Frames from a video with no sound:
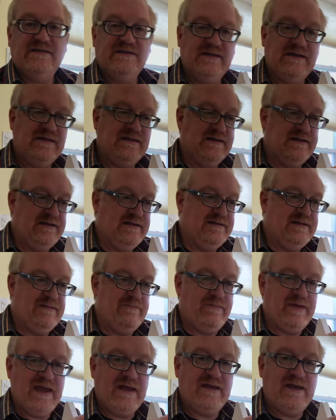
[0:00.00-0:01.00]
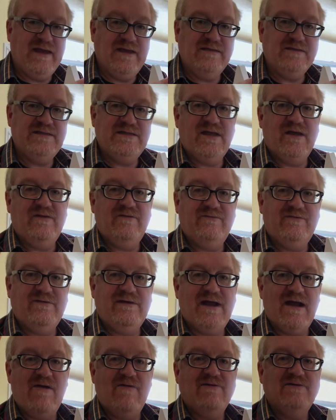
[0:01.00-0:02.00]
in the baking sun
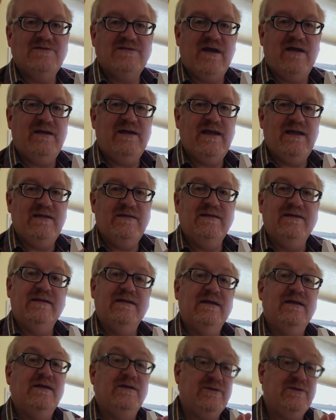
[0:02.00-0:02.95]
for hours on end,